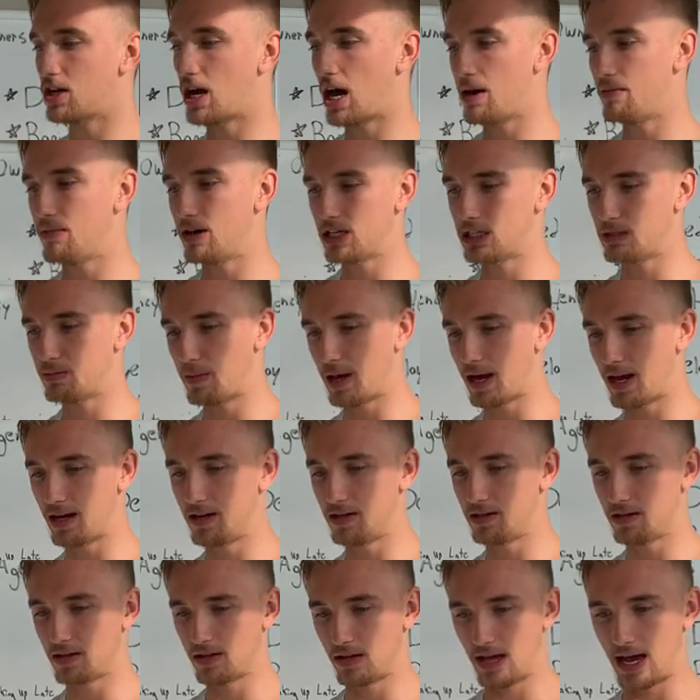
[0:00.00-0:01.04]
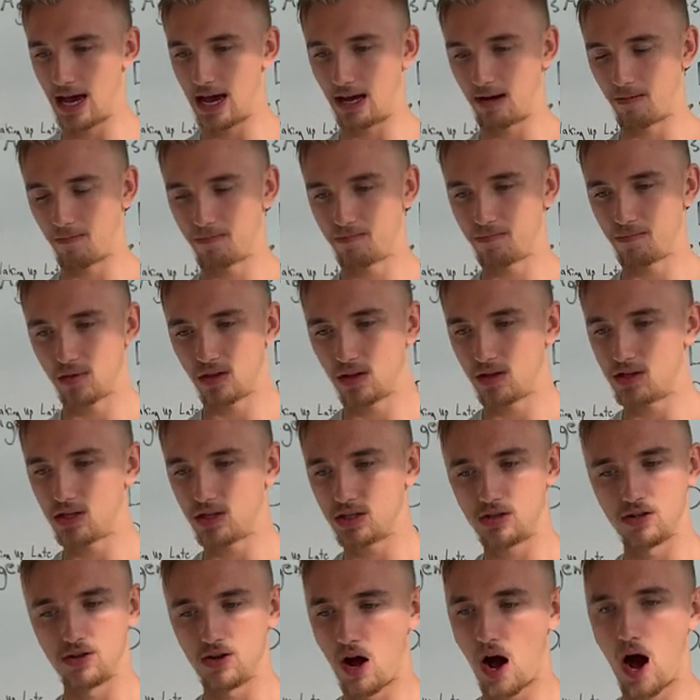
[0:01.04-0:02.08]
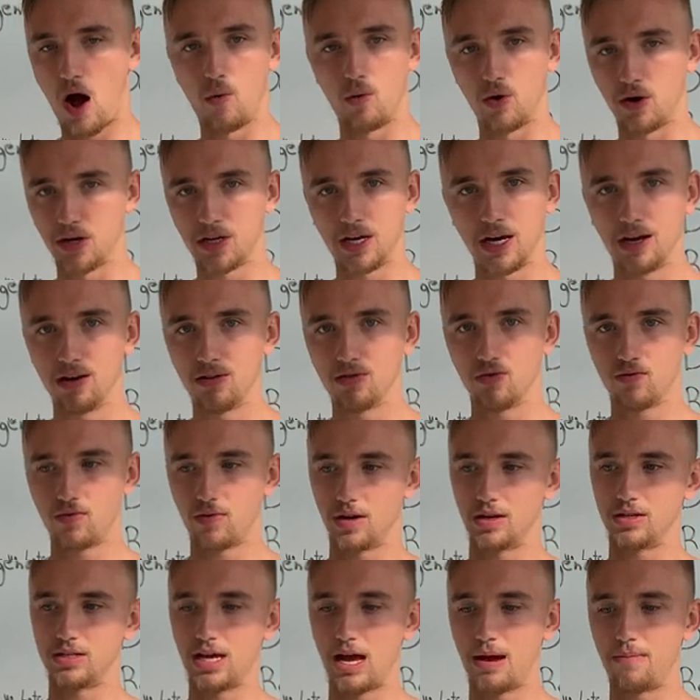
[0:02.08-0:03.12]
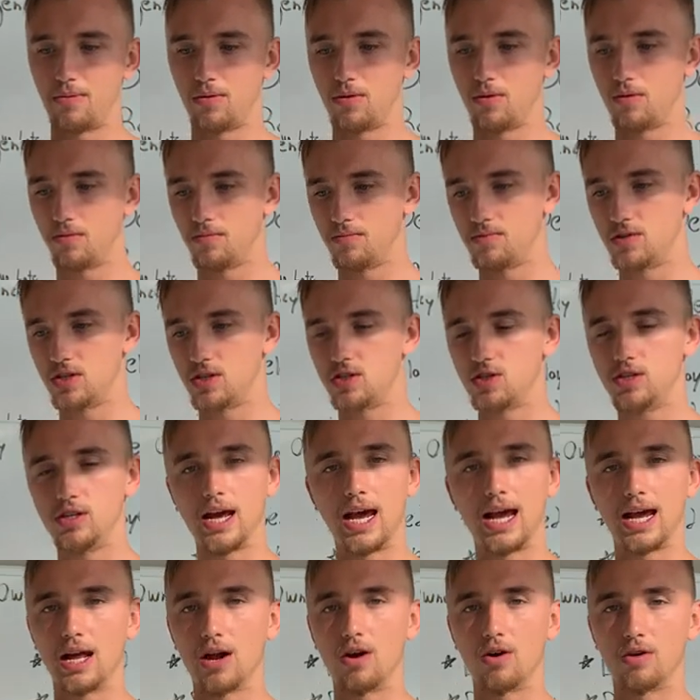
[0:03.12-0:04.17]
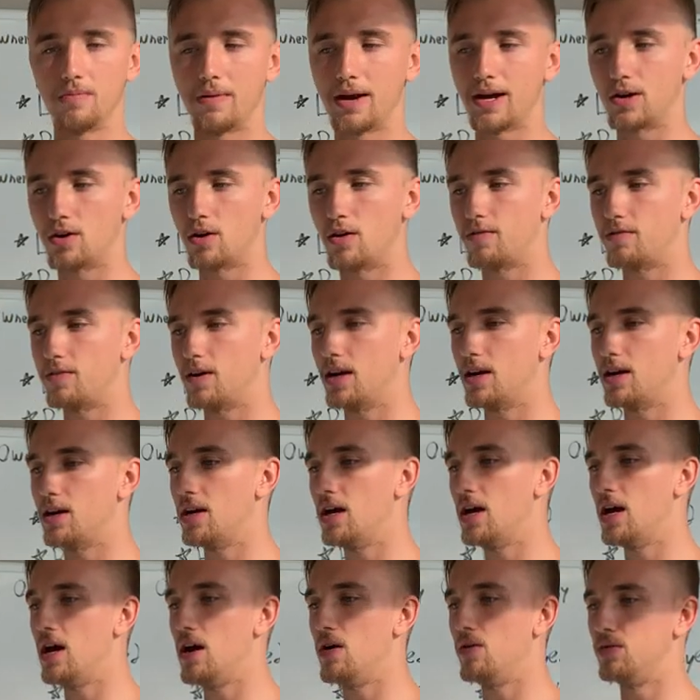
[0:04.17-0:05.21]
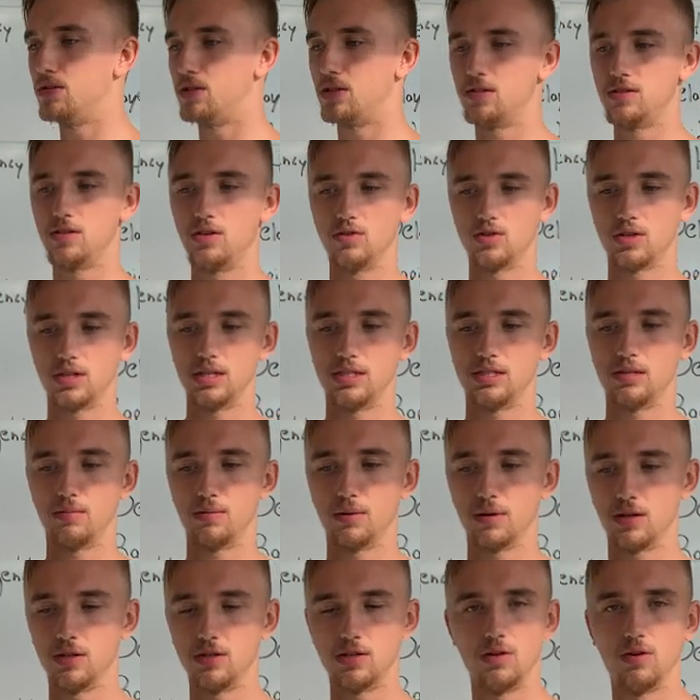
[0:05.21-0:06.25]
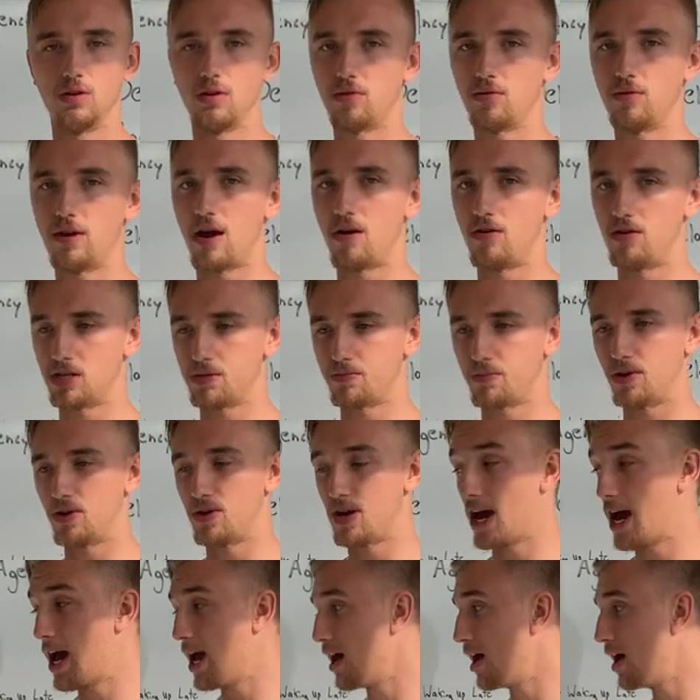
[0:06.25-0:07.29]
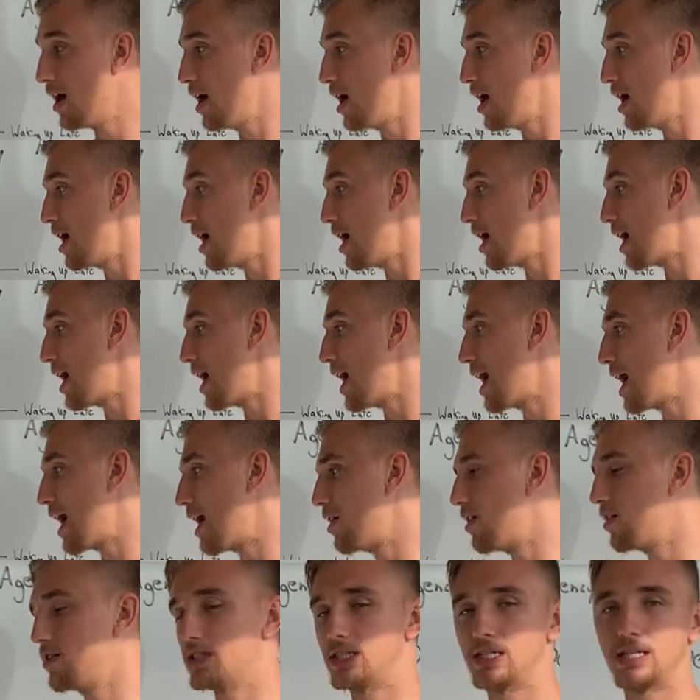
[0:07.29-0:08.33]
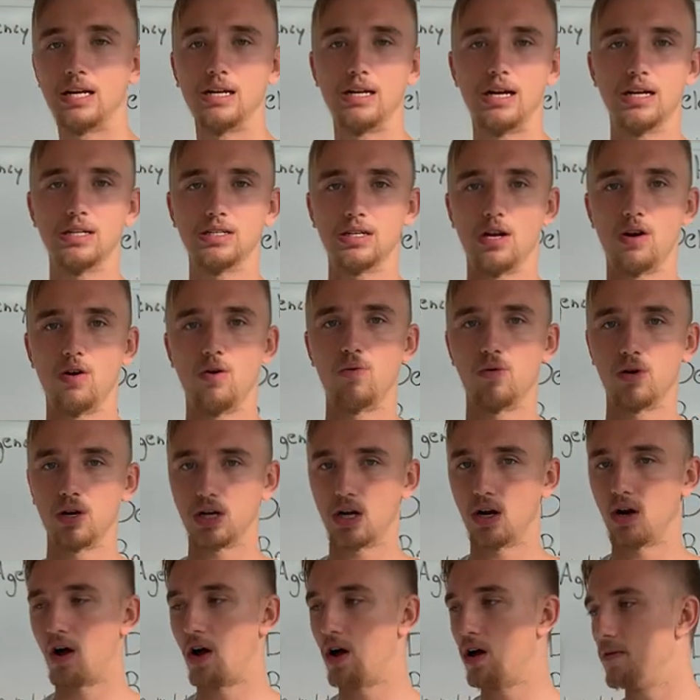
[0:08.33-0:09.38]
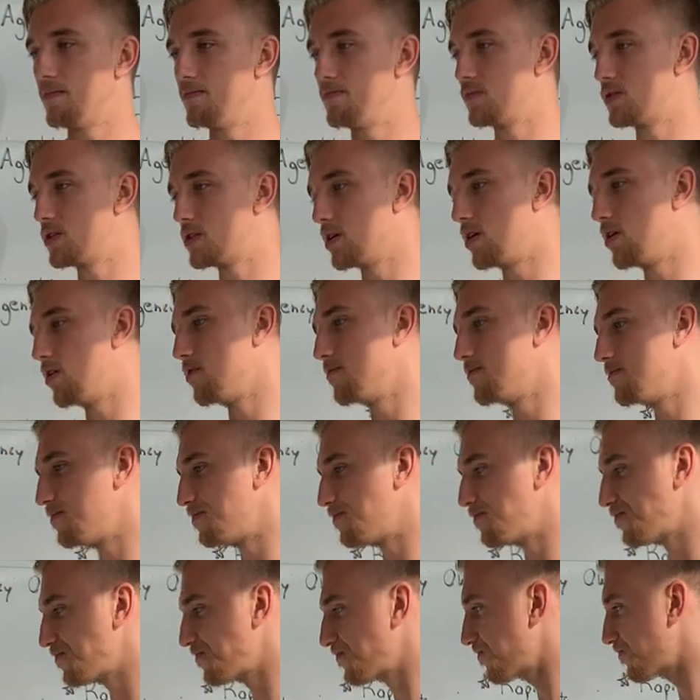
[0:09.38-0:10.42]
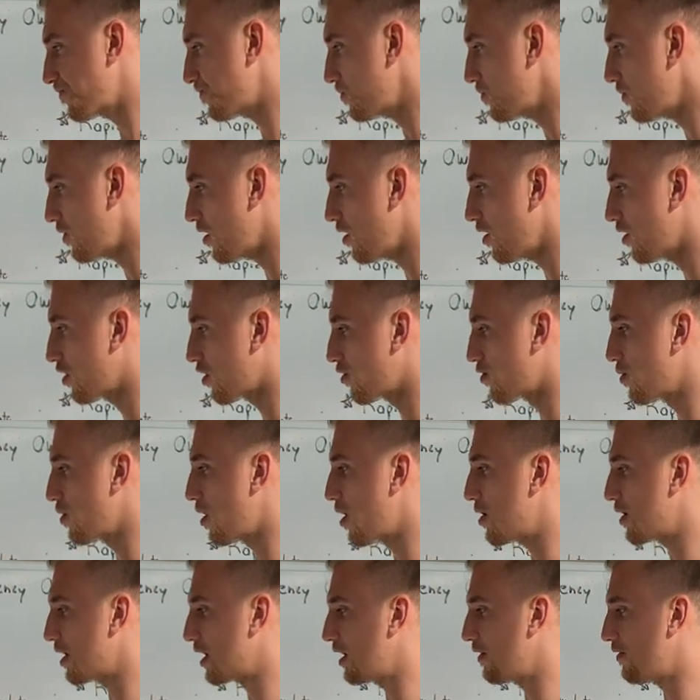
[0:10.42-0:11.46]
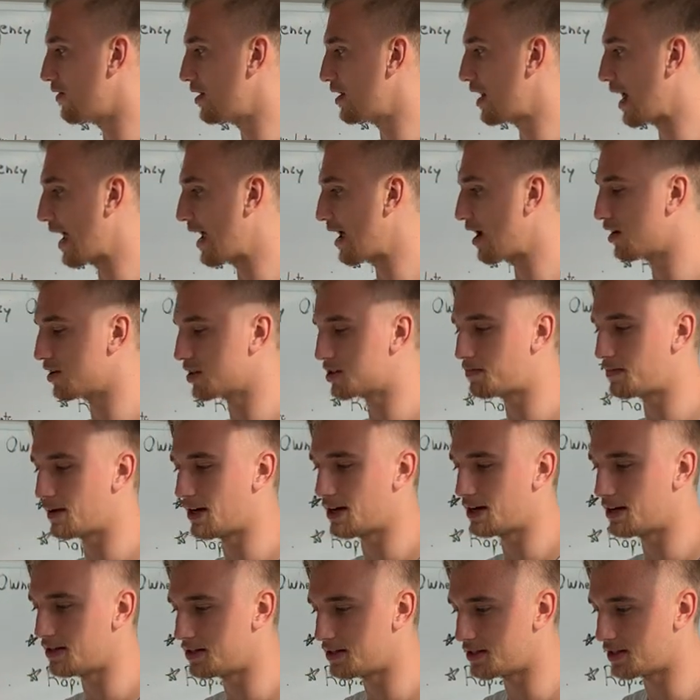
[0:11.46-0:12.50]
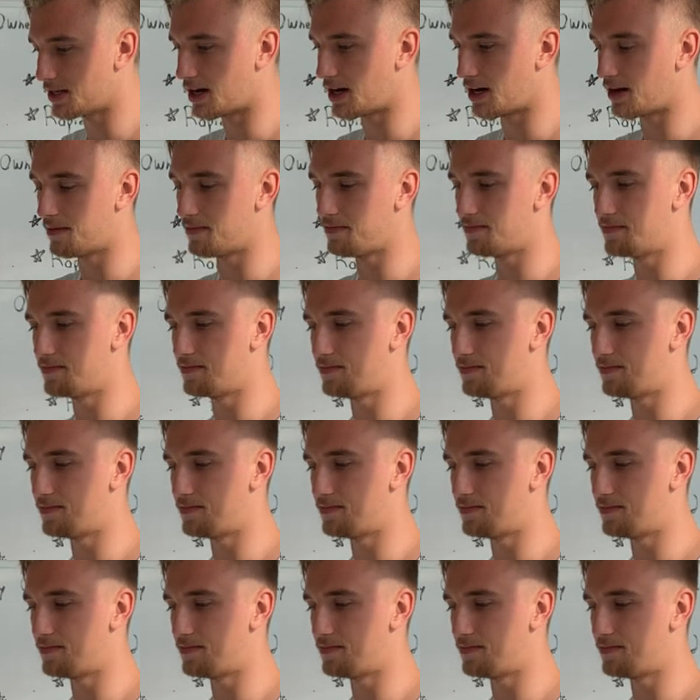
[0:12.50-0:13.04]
time I spend like just not working, for example, just hanging out with my girlfriend, which is usually typically two to three hours per day. And on Sundays, I don't work at all. So throughout a given day, I'll spend um,